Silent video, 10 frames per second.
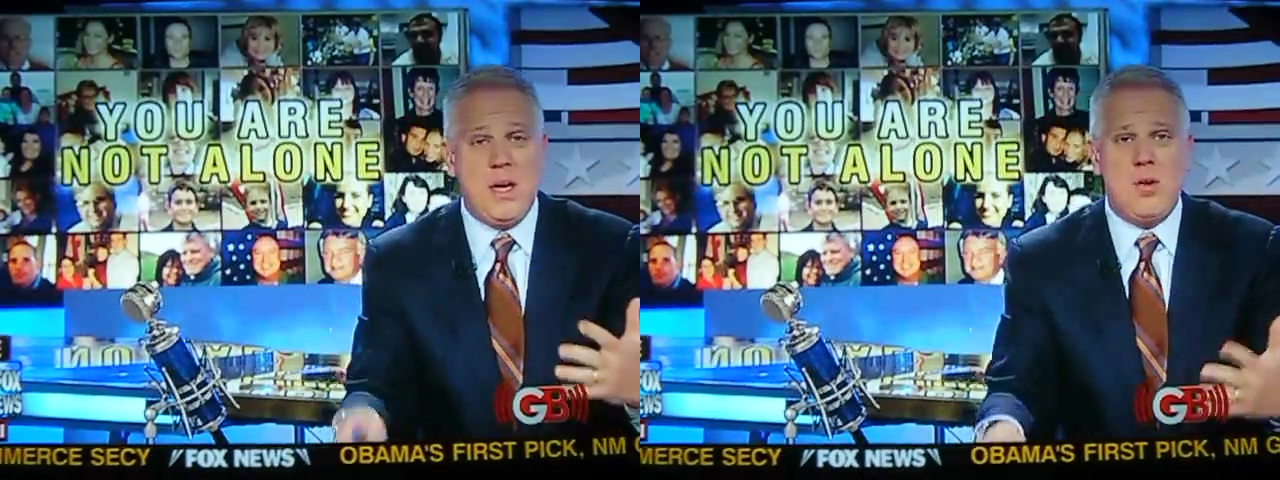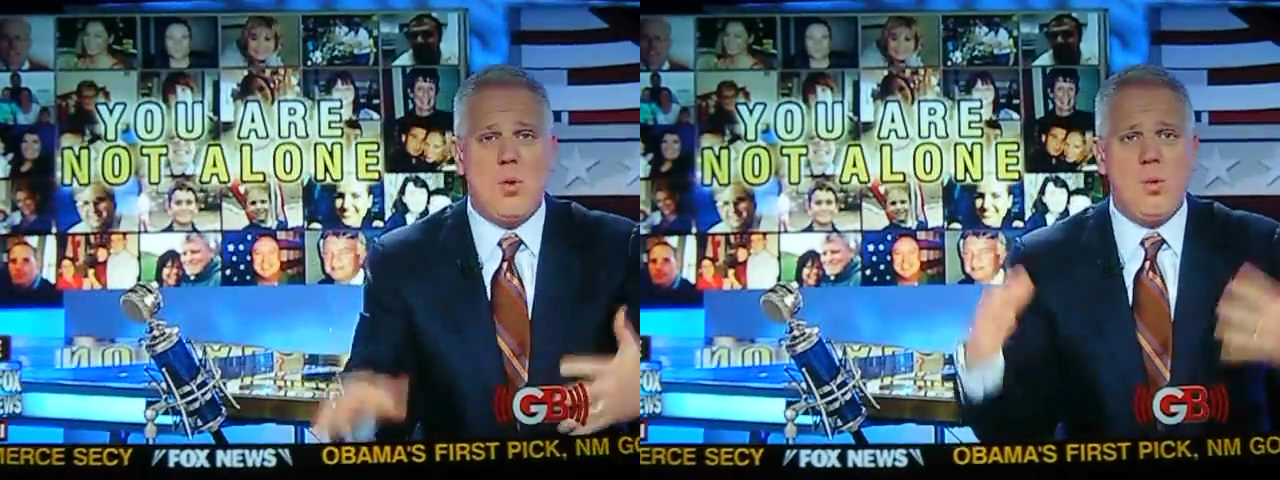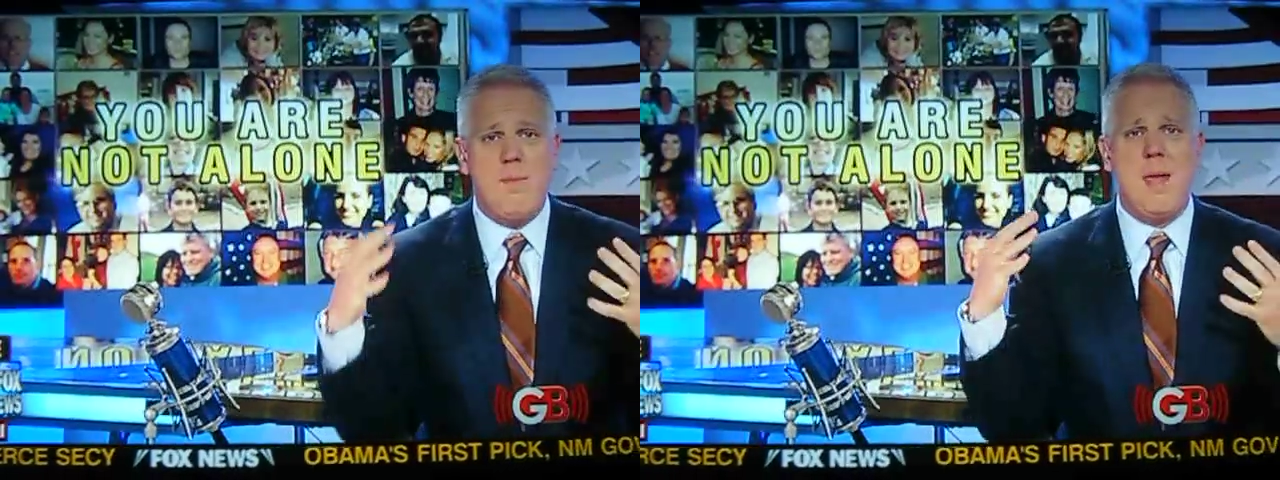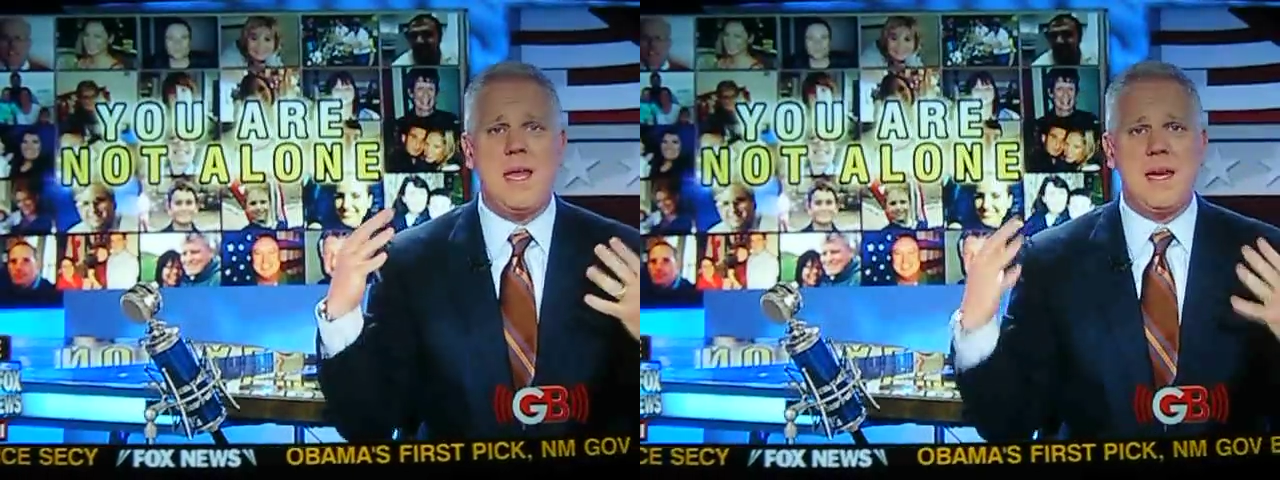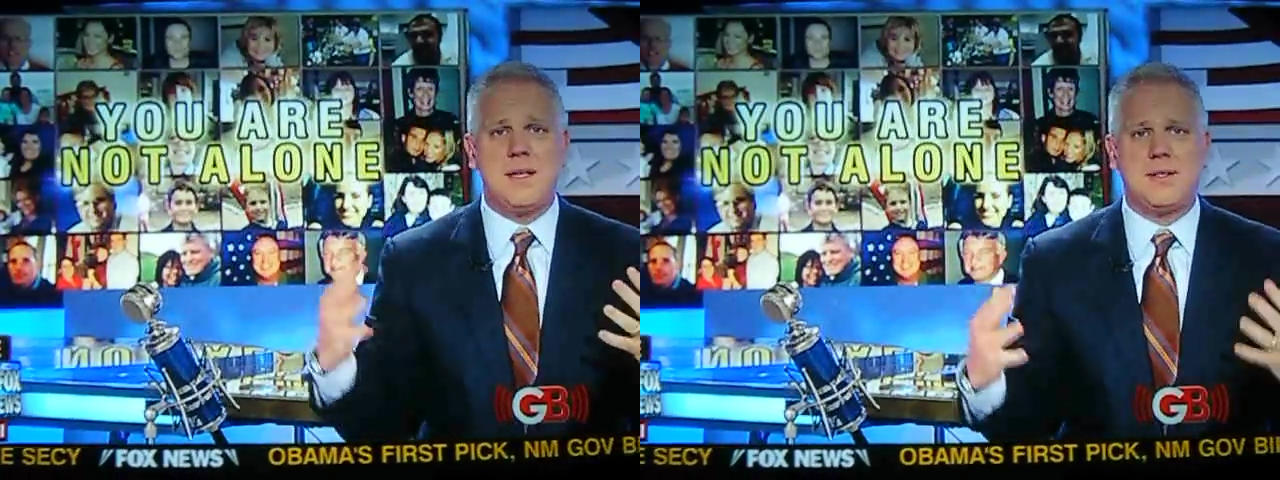We're
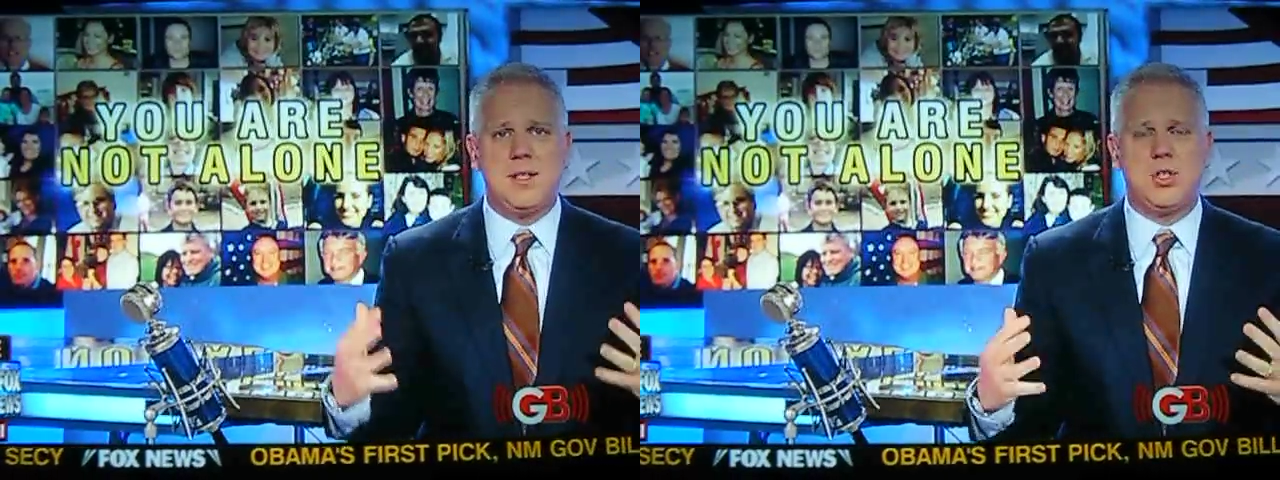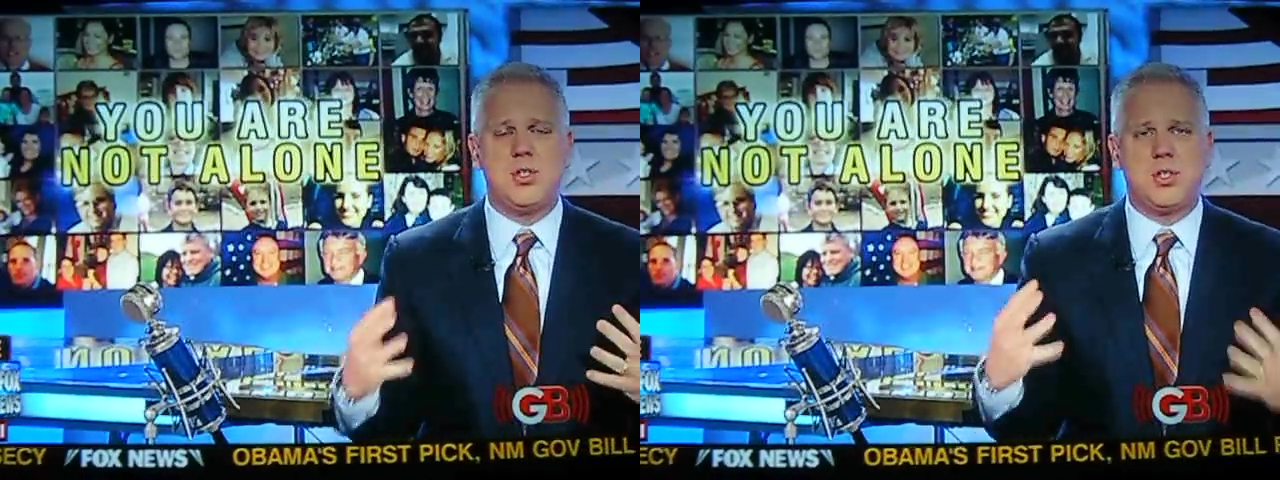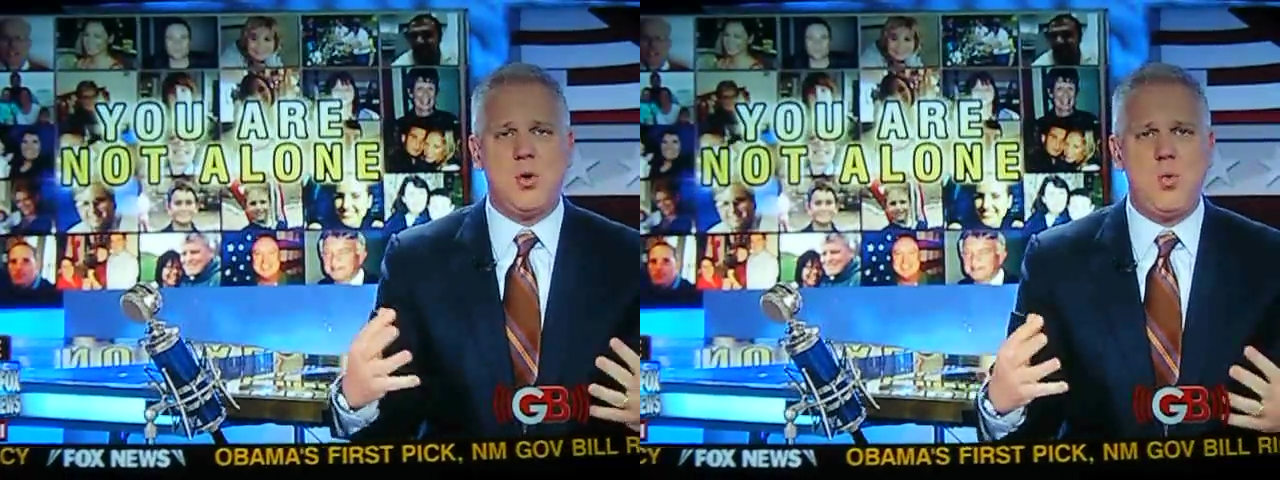making decisions